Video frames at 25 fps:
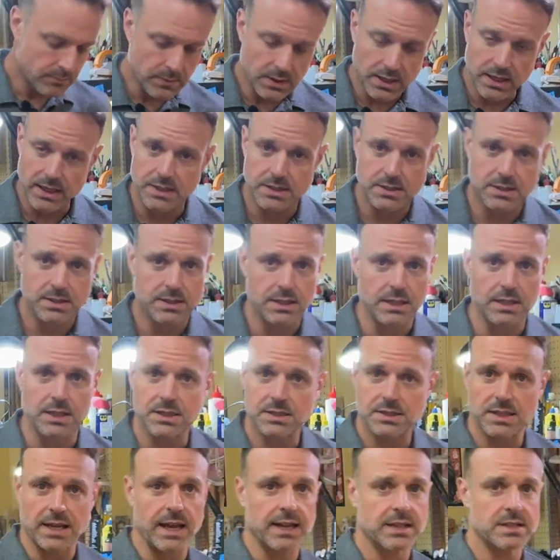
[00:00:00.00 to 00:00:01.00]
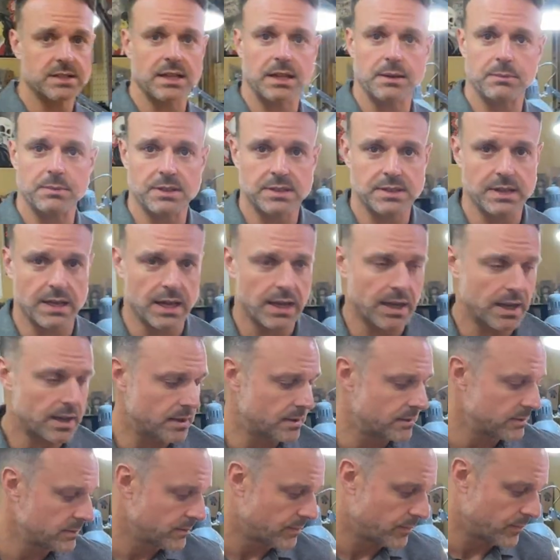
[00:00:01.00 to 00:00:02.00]
It's the exact same
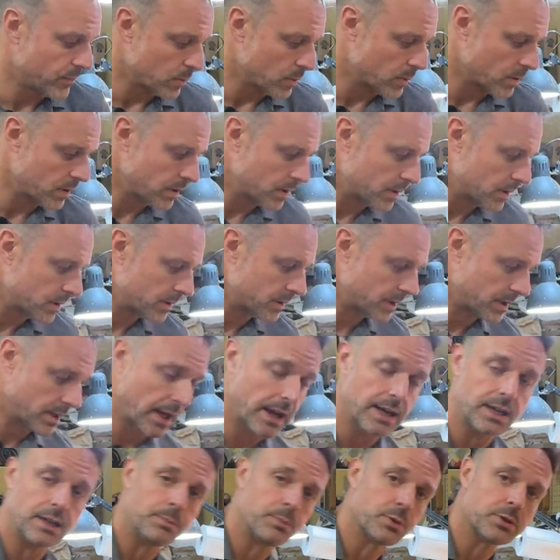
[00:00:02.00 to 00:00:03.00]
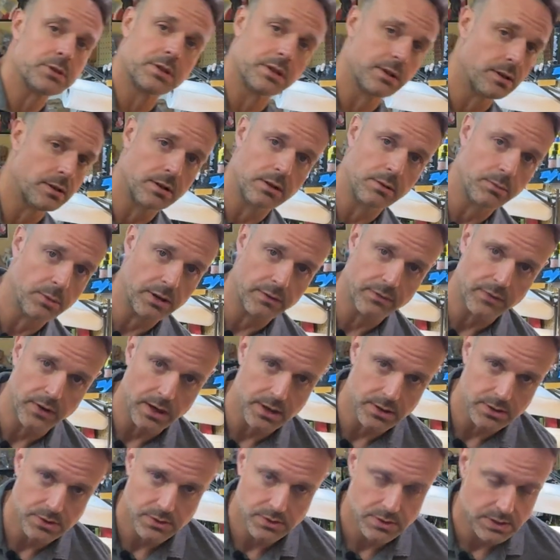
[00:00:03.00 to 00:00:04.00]
design for 90% of the
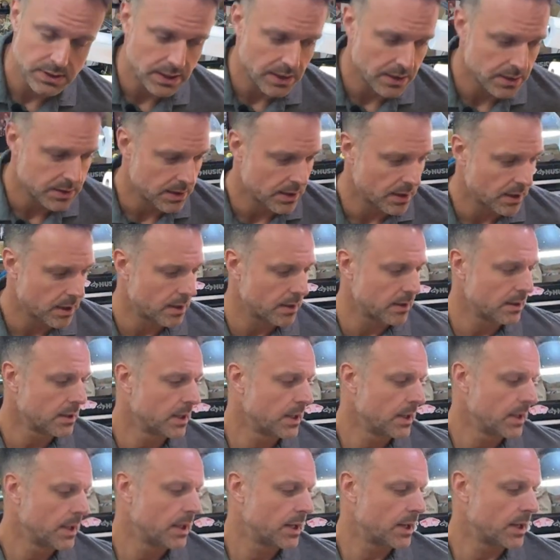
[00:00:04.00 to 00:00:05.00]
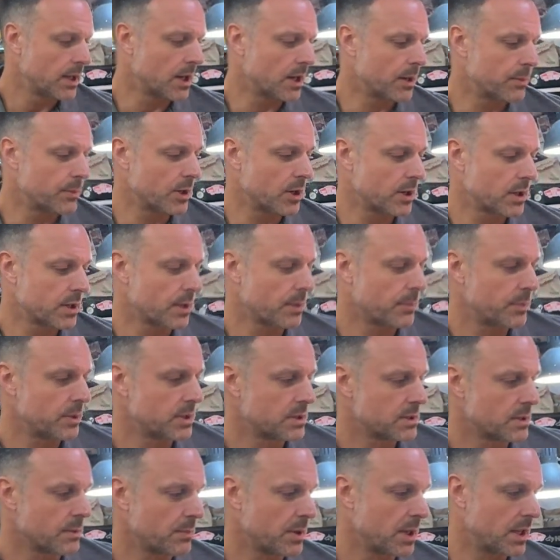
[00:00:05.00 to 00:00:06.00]
humidifiers you see out there. There are
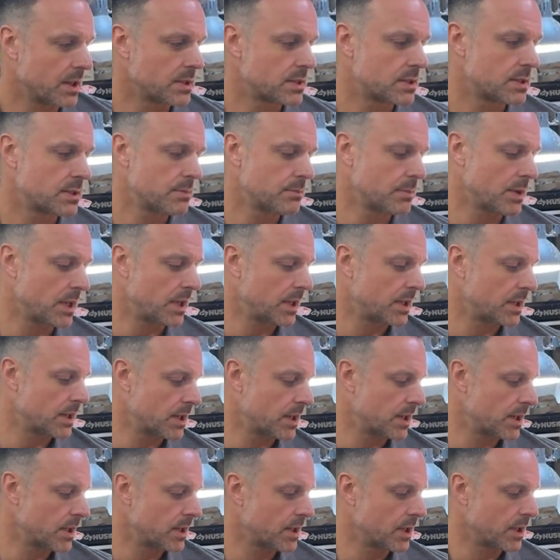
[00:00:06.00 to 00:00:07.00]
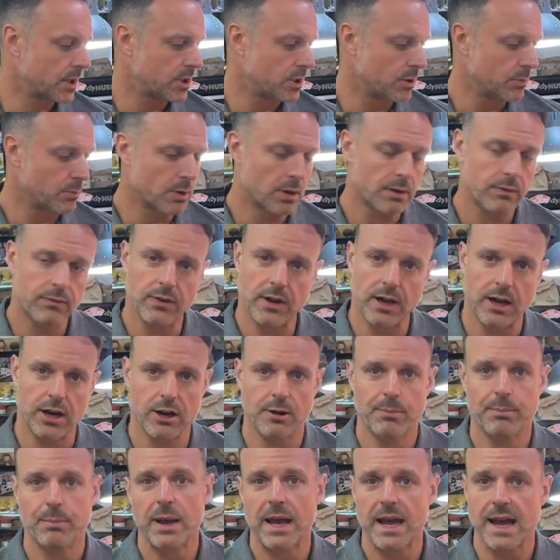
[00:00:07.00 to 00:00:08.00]
companies that make like
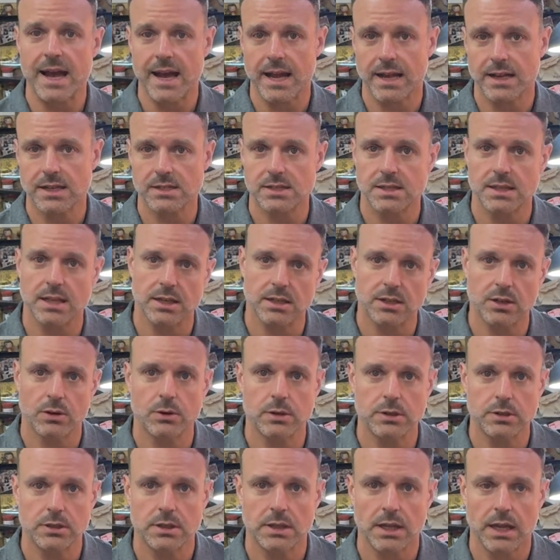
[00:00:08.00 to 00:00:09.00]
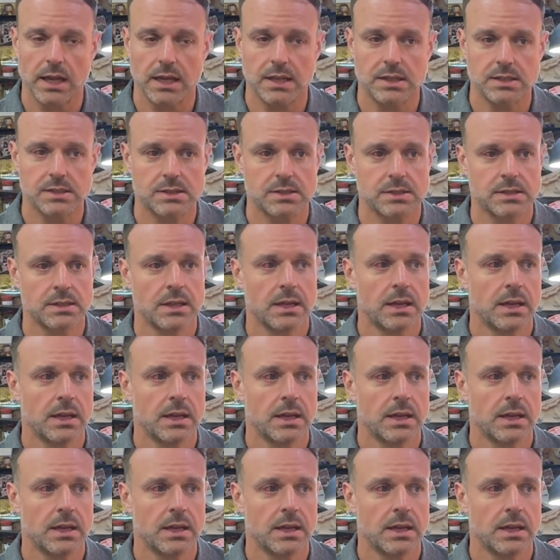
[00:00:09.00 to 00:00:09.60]
humidifier packs that go in your case.